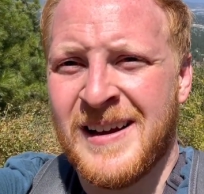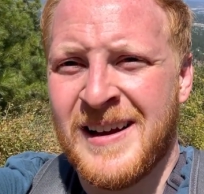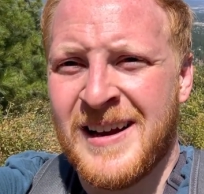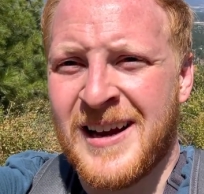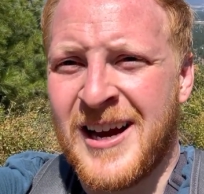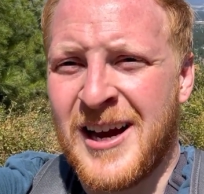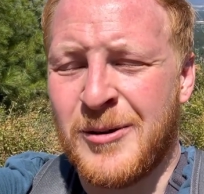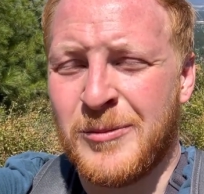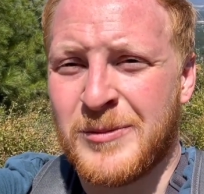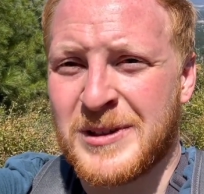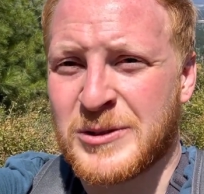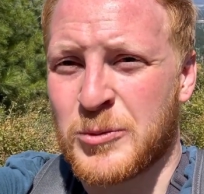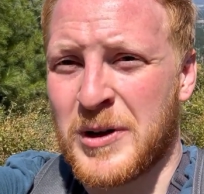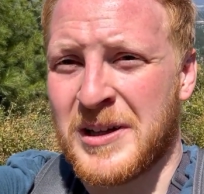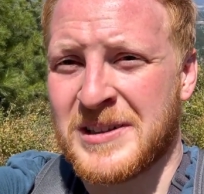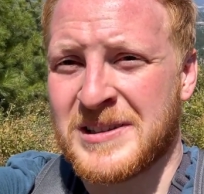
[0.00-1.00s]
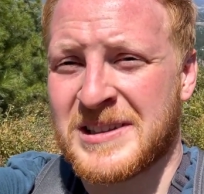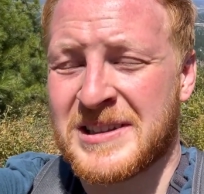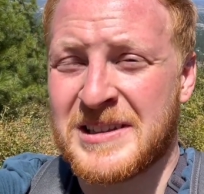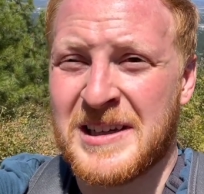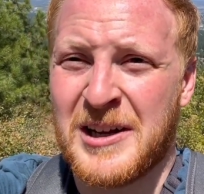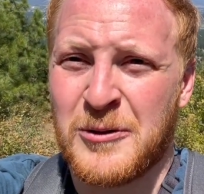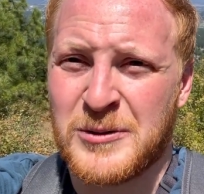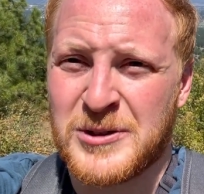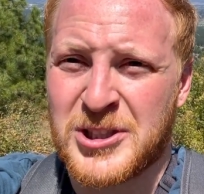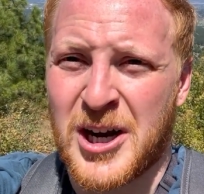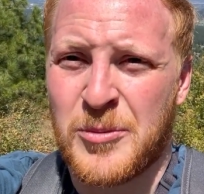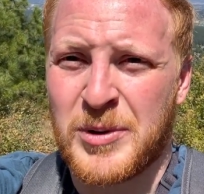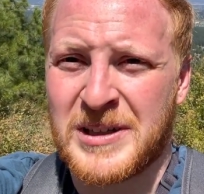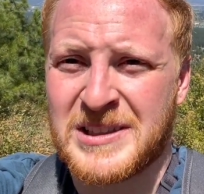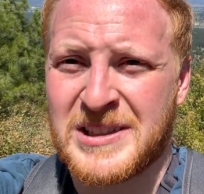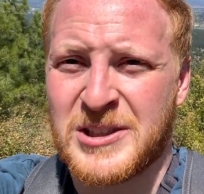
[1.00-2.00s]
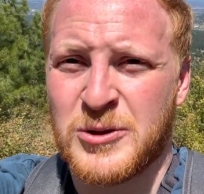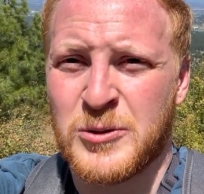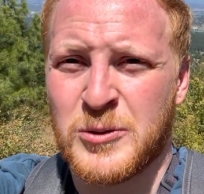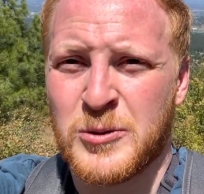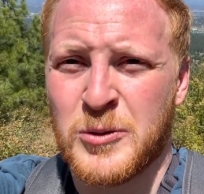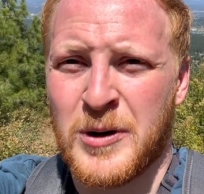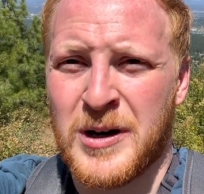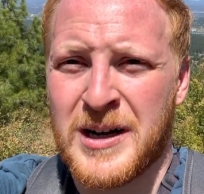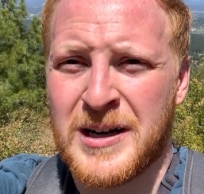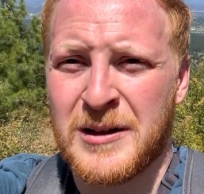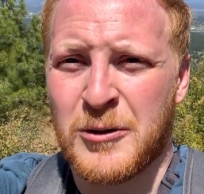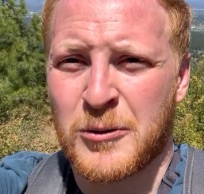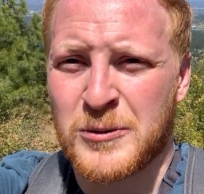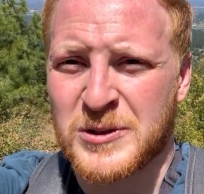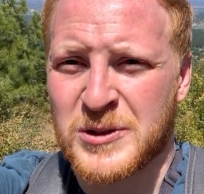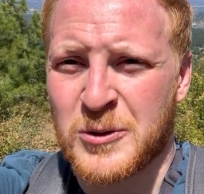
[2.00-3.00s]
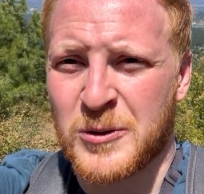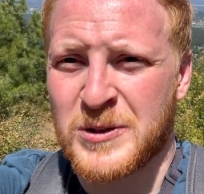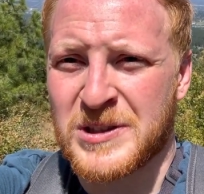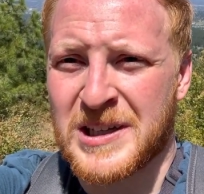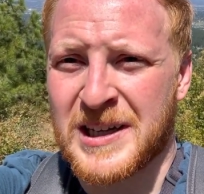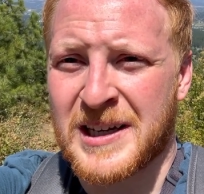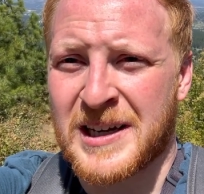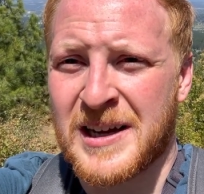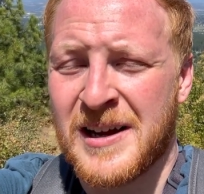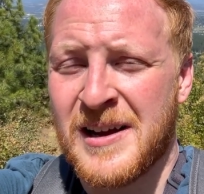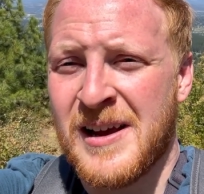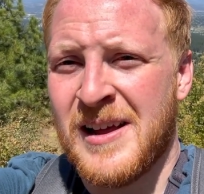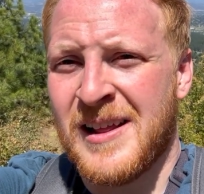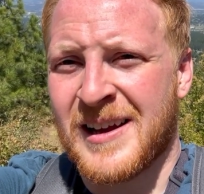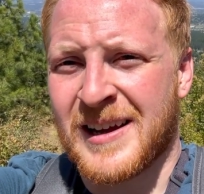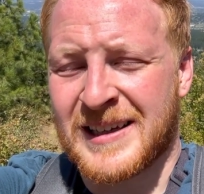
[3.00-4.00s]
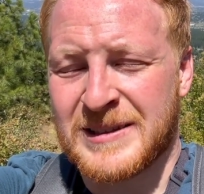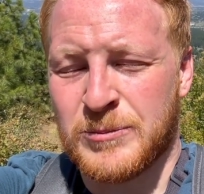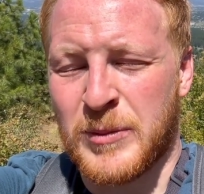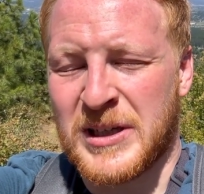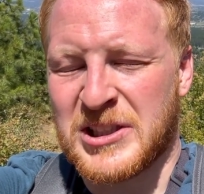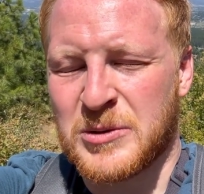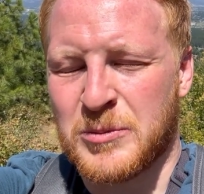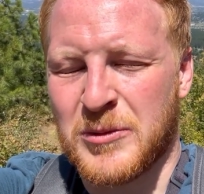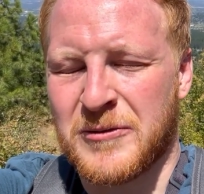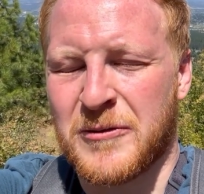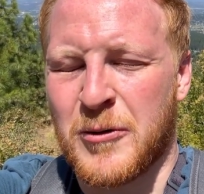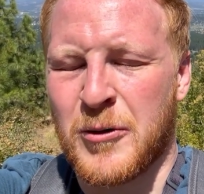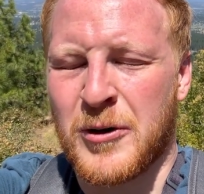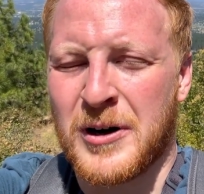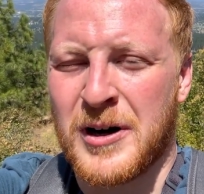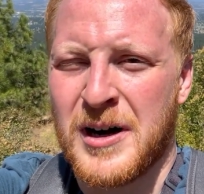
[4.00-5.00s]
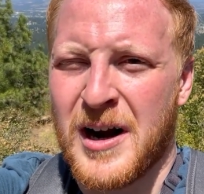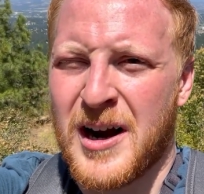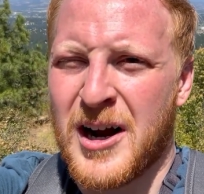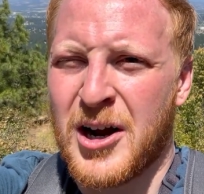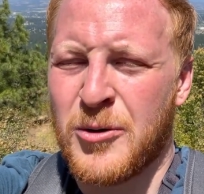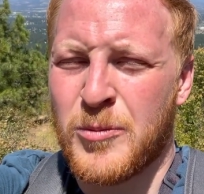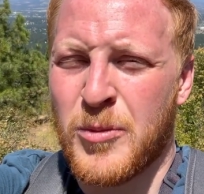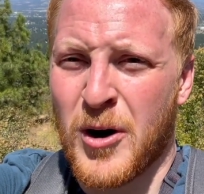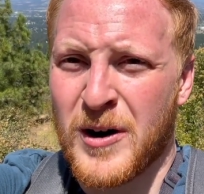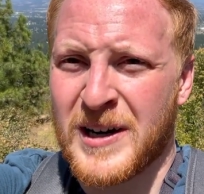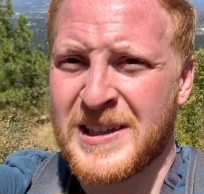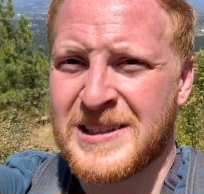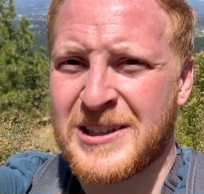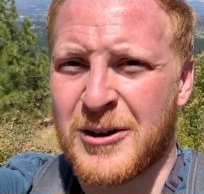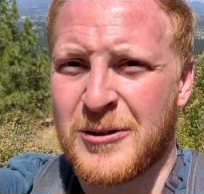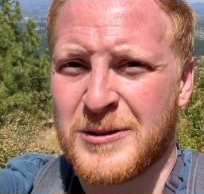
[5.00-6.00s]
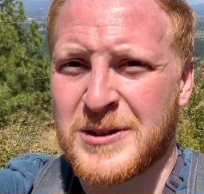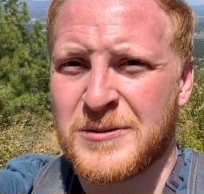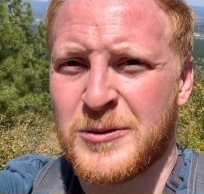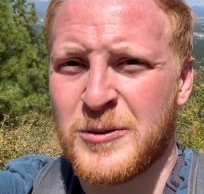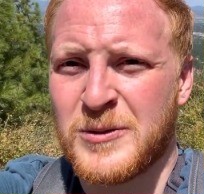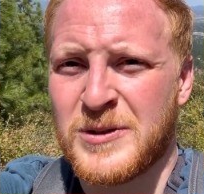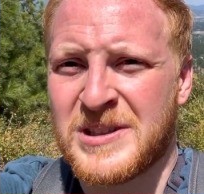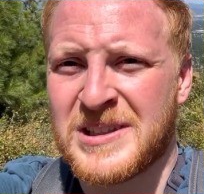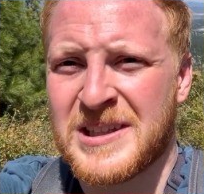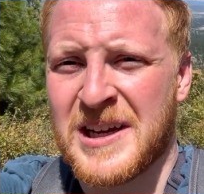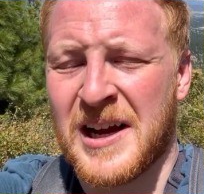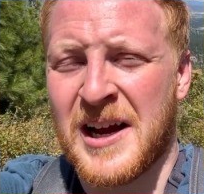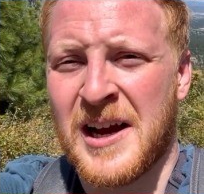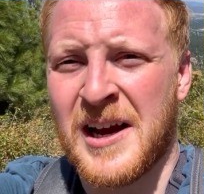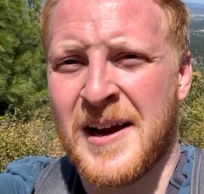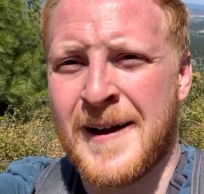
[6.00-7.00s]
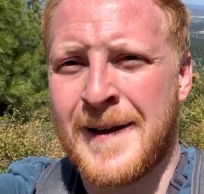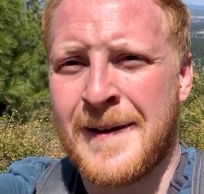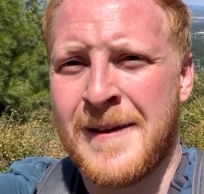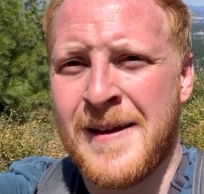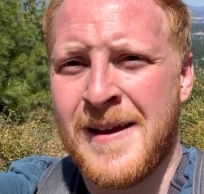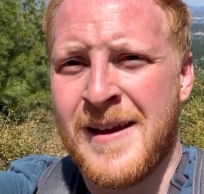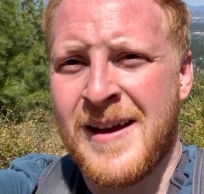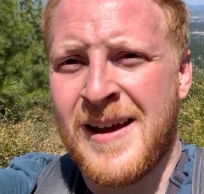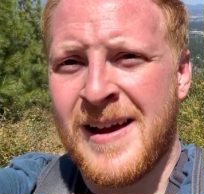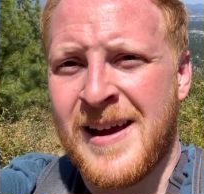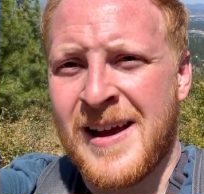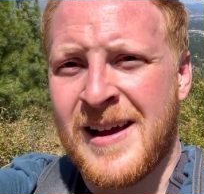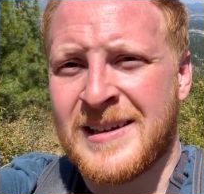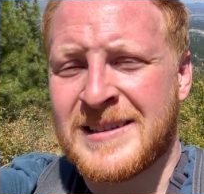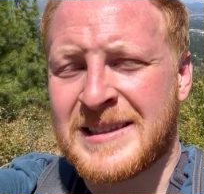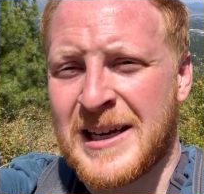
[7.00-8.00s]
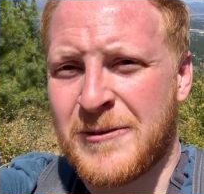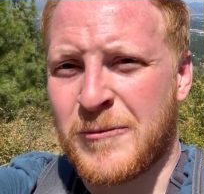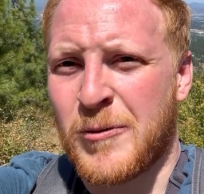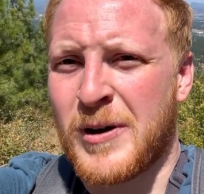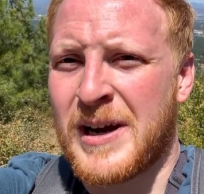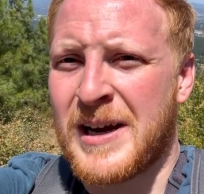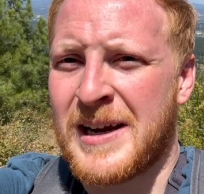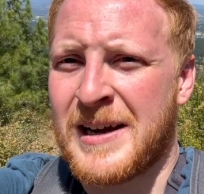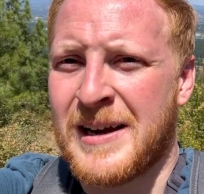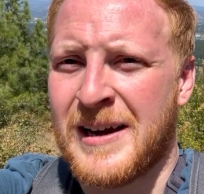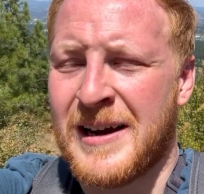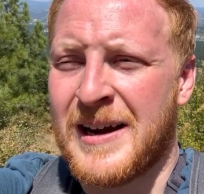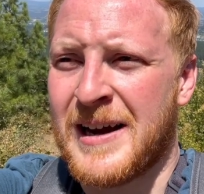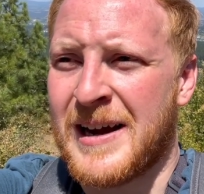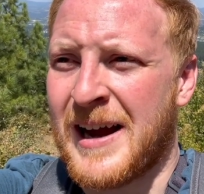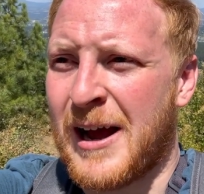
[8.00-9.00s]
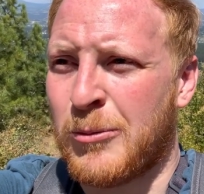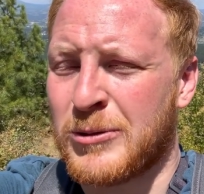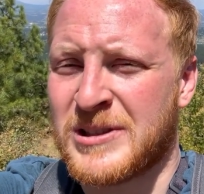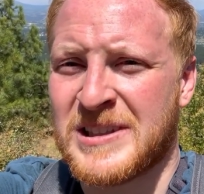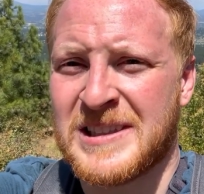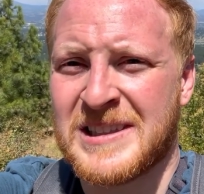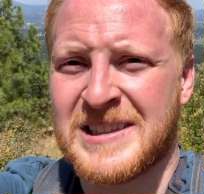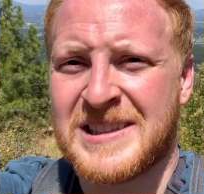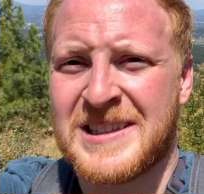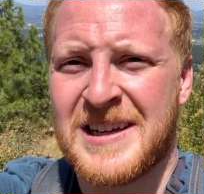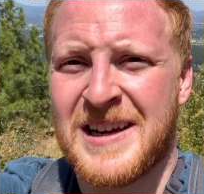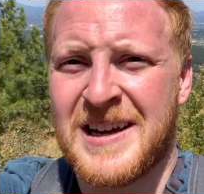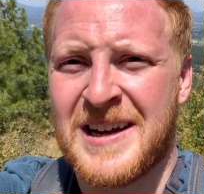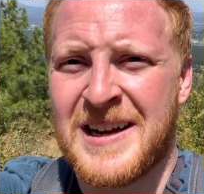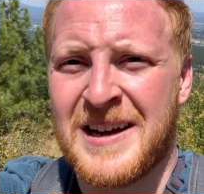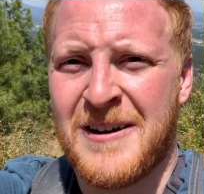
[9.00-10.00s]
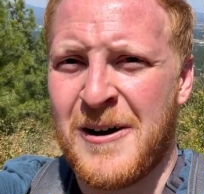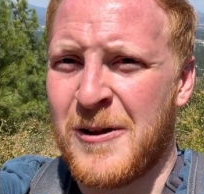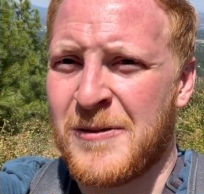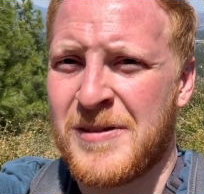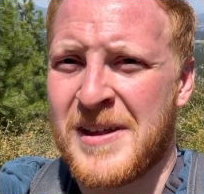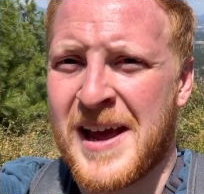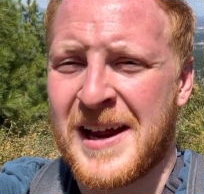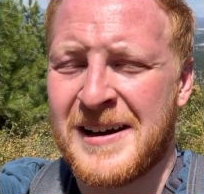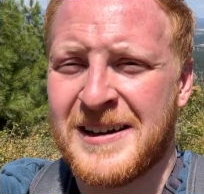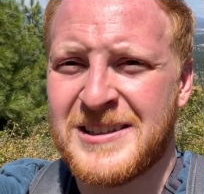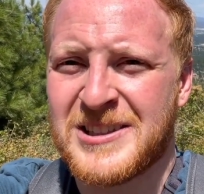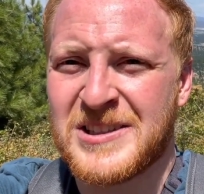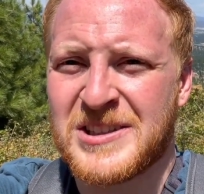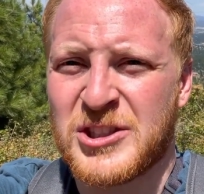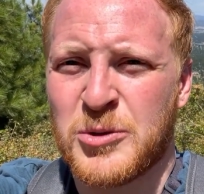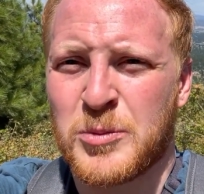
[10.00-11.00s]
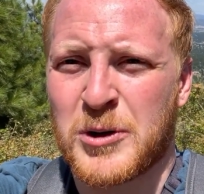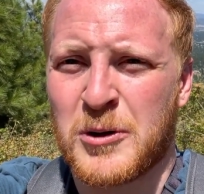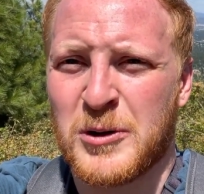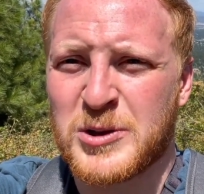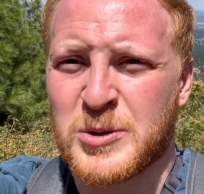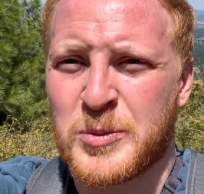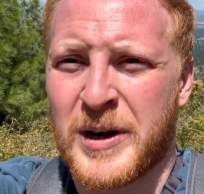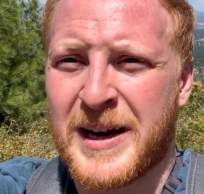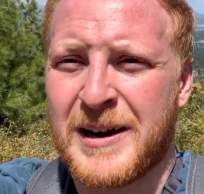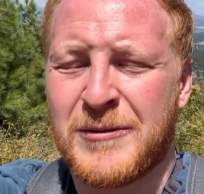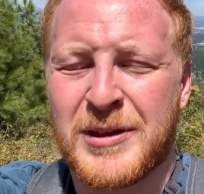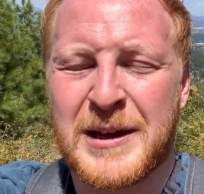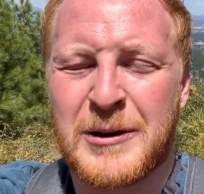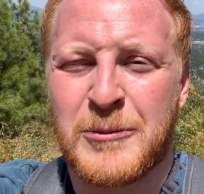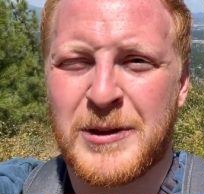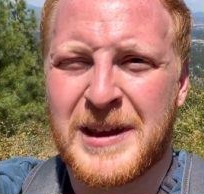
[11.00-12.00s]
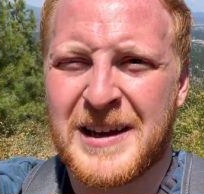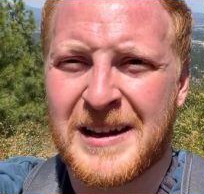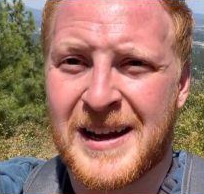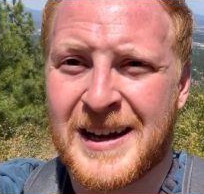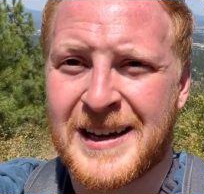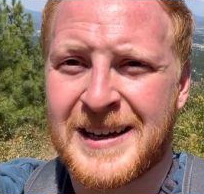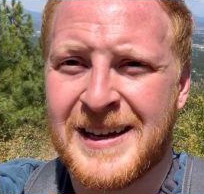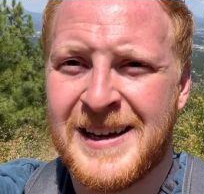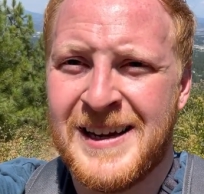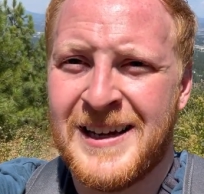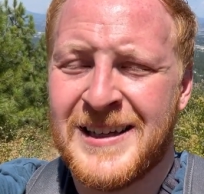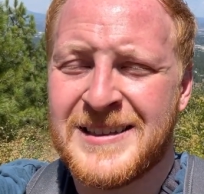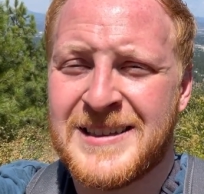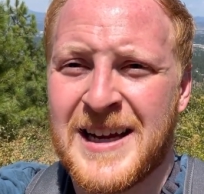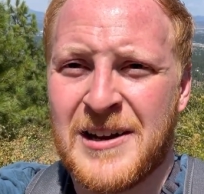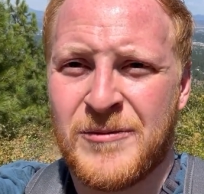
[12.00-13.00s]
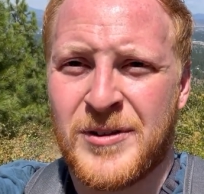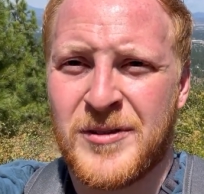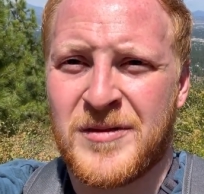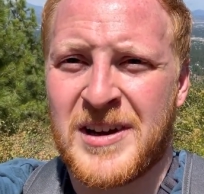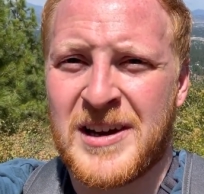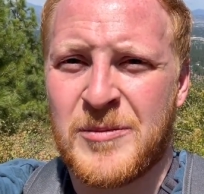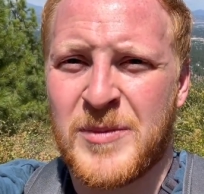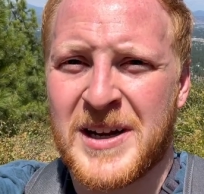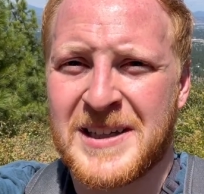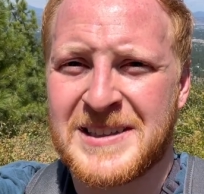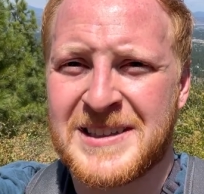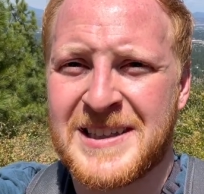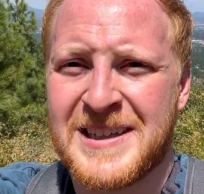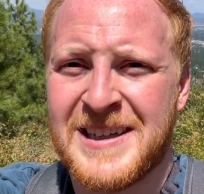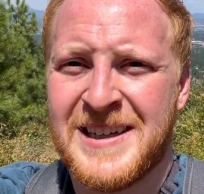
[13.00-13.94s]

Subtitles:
as well as shopping to local stores like I mentioned before, Barney's, Harvest Foods, Safeway, Albertsons, all of that just super close by, everything within like 10-15 minutes.